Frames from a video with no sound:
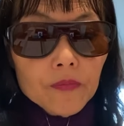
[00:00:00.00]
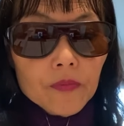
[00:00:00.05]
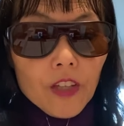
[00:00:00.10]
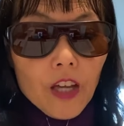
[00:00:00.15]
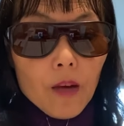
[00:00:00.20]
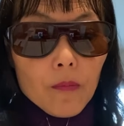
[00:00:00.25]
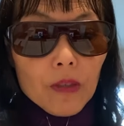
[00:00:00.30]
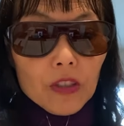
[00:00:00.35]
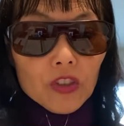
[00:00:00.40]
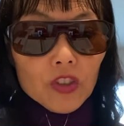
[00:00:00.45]

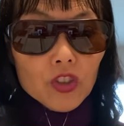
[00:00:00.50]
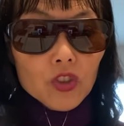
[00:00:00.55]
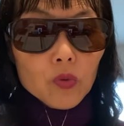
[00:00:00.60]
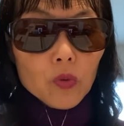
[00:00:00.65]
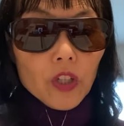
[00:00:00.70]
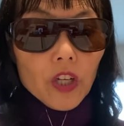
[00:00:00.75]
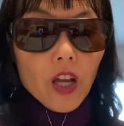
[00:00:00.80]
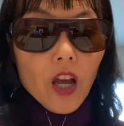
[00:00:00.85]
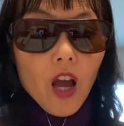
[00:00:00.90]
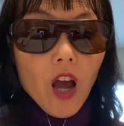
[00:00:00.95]
How about this
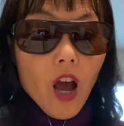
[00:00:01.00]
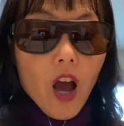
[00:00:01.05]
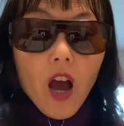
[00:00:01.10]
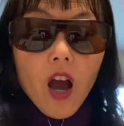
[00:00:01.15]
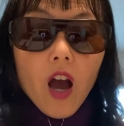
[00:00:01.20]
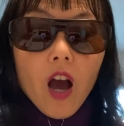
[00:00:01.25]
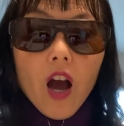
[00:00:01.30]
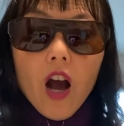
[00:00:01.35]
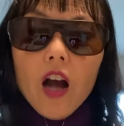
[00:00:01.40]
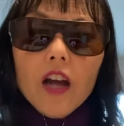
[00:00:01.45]
one?
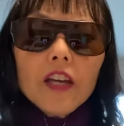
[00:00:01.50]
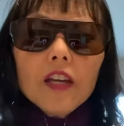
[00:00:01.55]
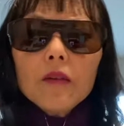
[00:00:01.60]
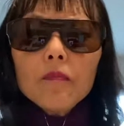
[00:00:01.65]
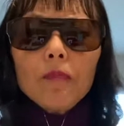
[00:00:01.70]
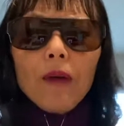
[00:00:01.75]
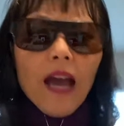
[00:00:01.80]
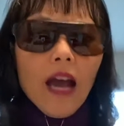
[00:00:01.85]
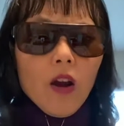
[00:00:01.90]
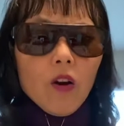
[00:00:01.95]
I am
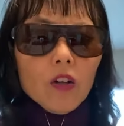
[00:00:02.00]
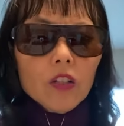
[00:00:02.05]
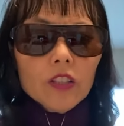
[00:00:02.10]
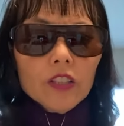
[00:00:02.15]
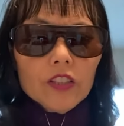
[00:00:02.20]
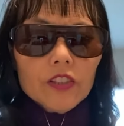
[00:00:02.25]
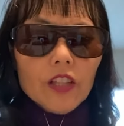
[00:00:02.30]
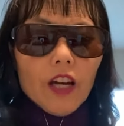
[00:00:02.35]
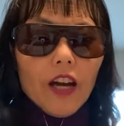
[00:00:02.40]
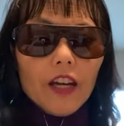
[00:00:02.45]

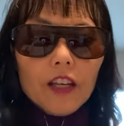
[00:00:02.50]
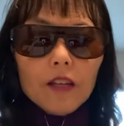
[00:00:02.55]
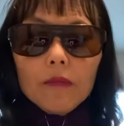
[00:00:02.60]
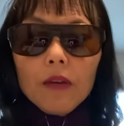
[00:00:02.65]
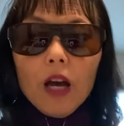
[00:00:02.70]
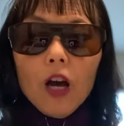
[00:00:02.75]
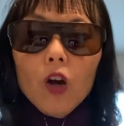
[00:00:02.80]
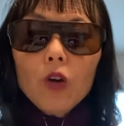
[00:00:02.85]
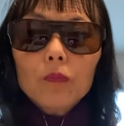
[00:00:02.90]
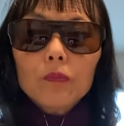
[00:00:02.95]
powerless, I am
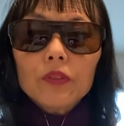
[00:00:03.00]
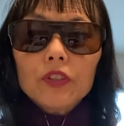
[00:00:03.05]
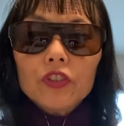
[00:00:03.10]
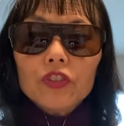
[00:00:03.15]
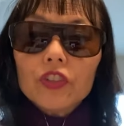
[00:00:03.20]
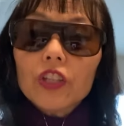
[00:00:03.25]
helpless.